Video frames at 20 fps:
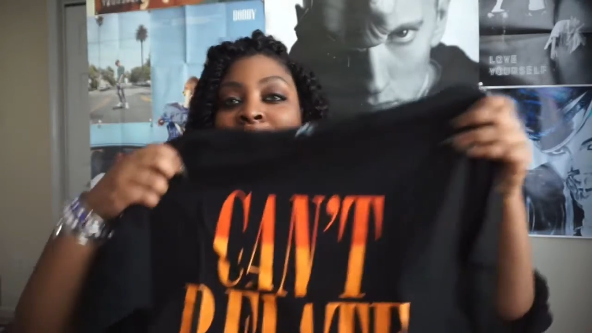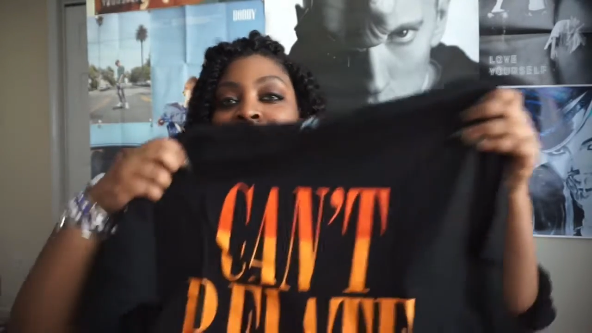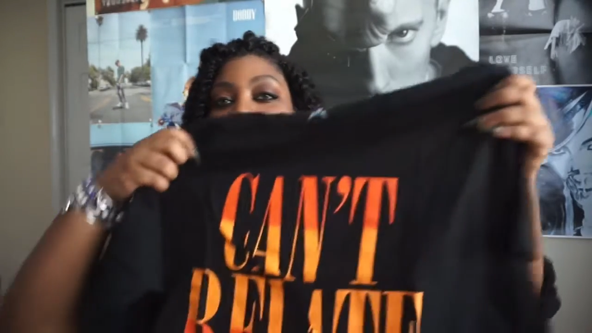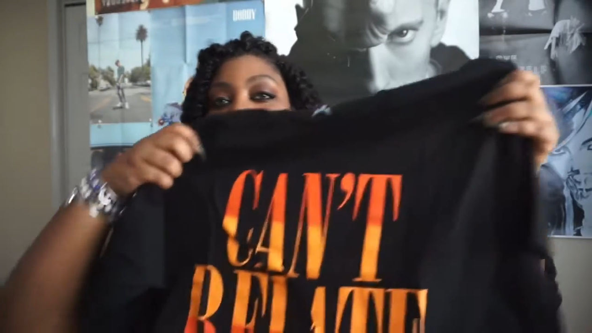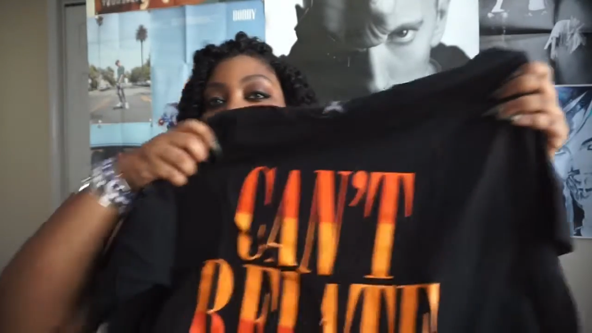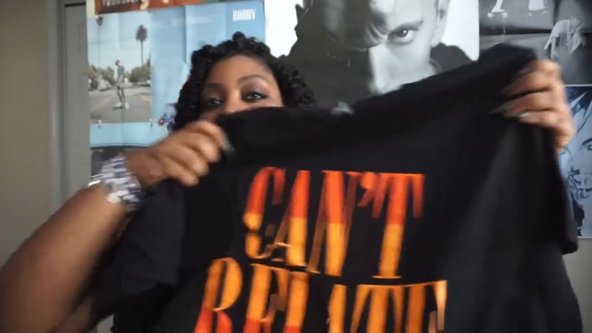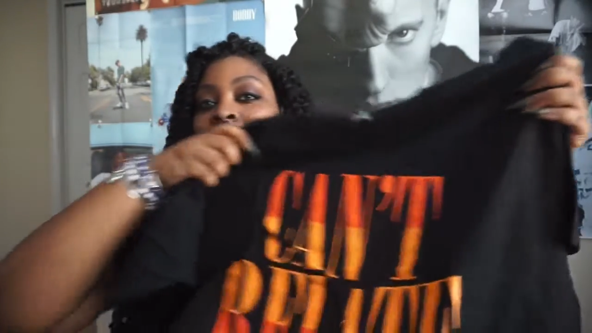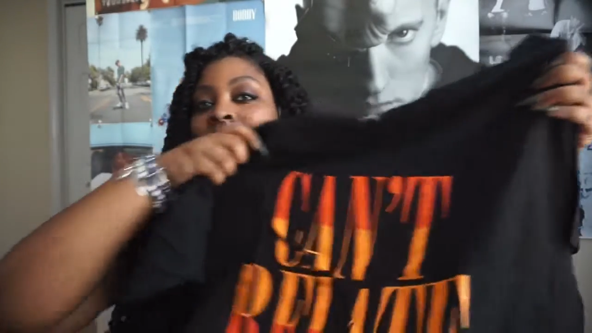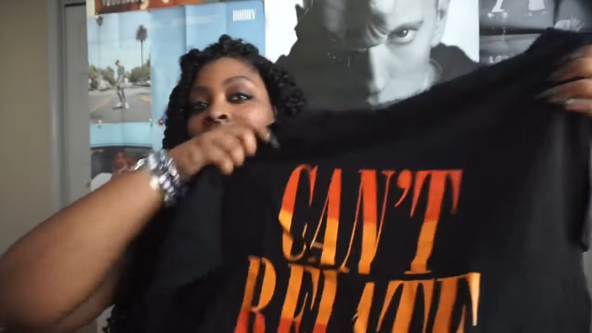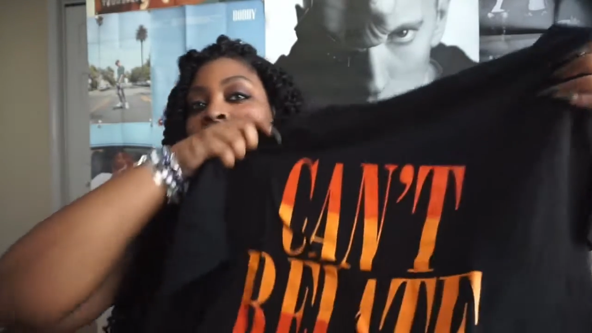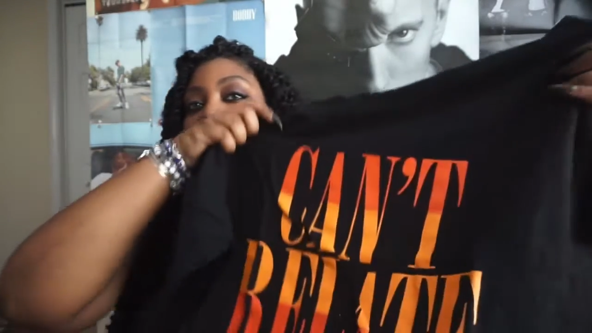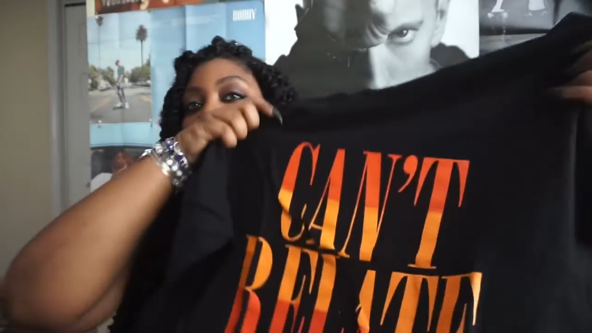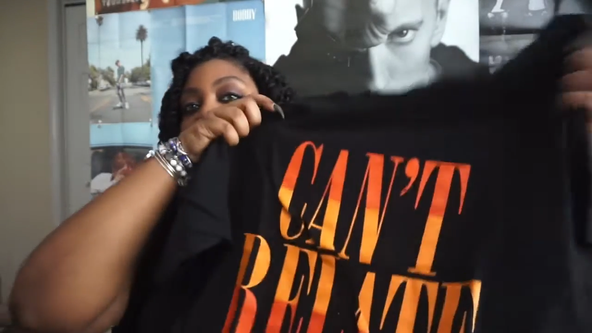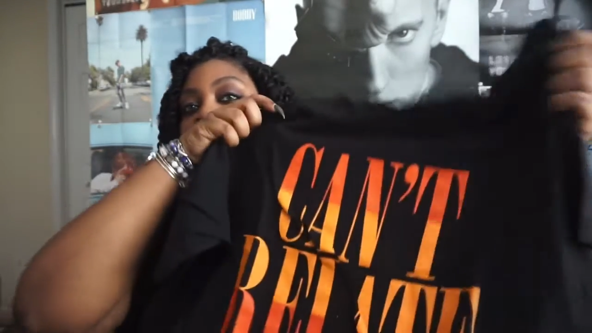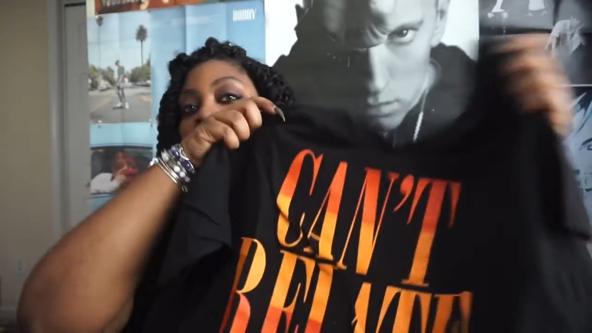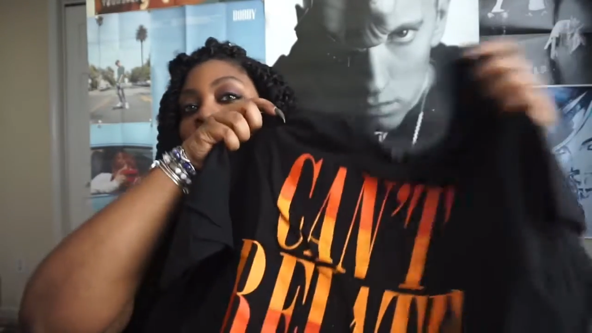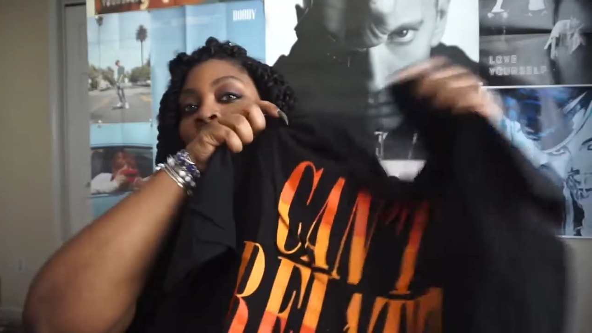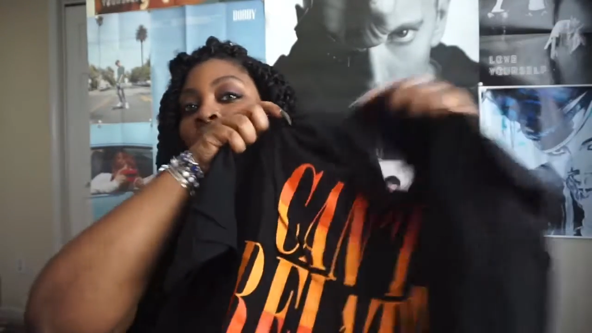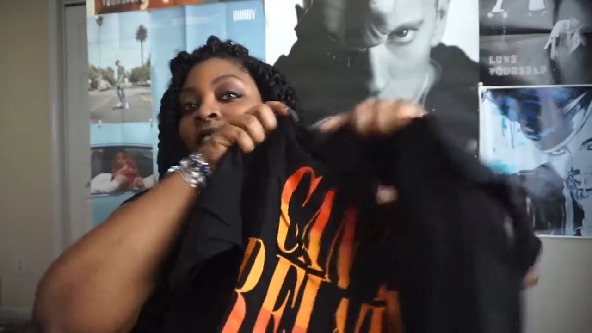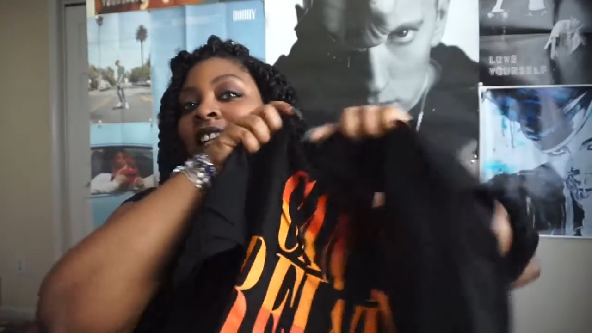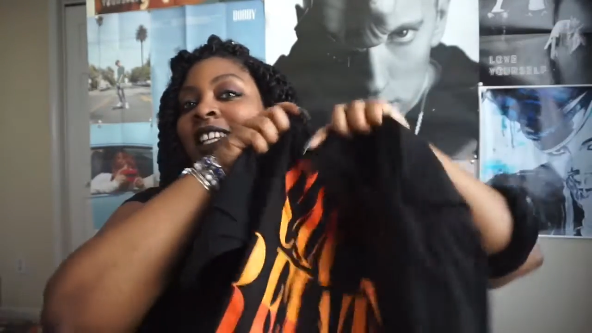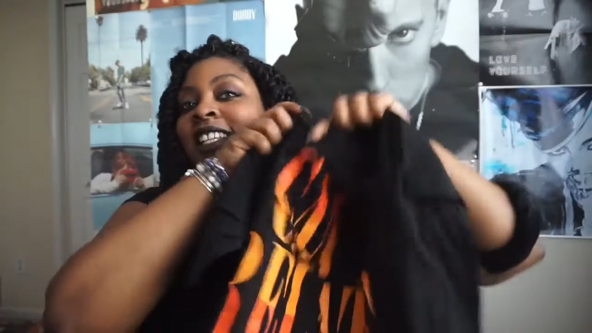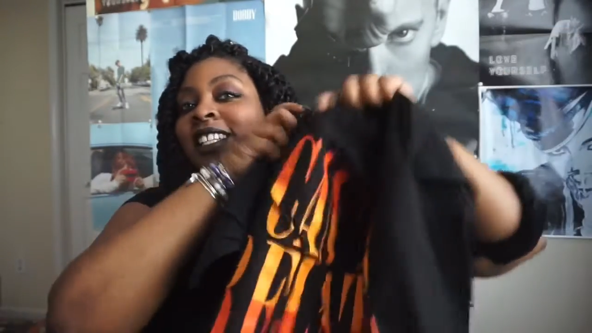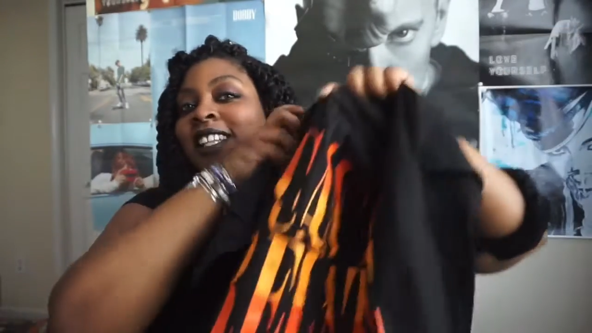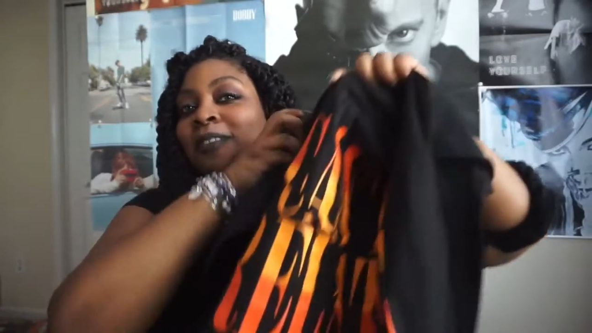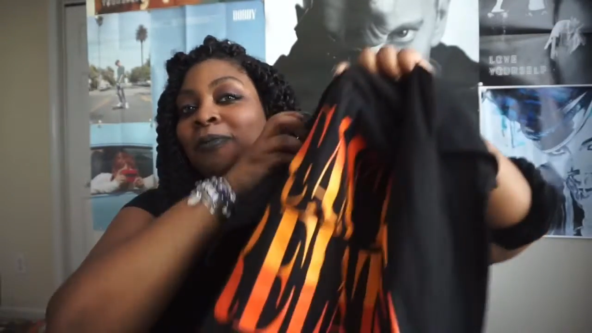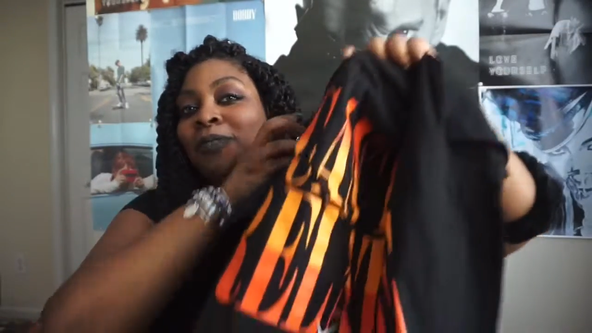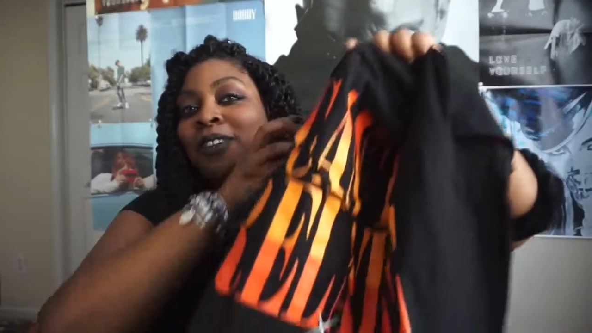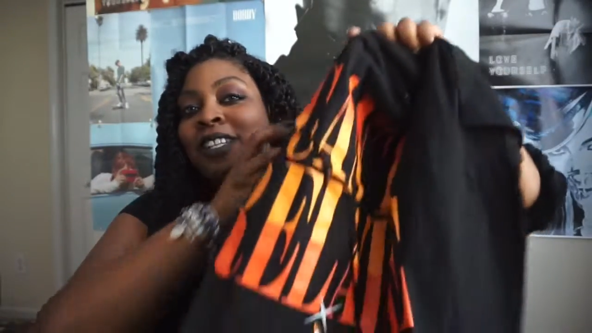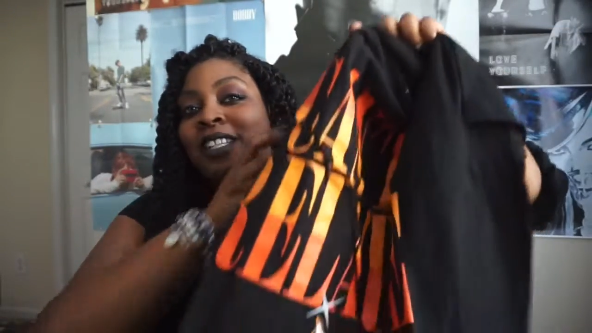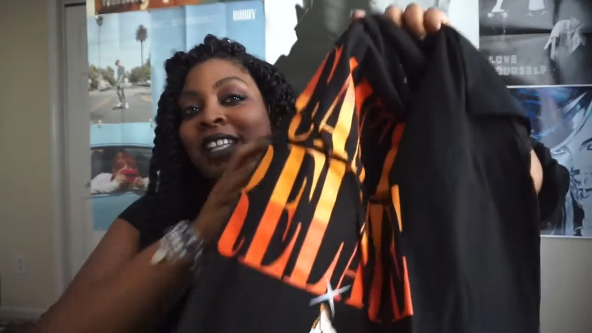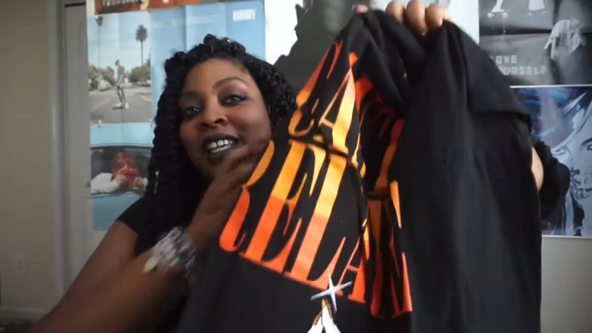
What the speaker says: of candy corn for some reason.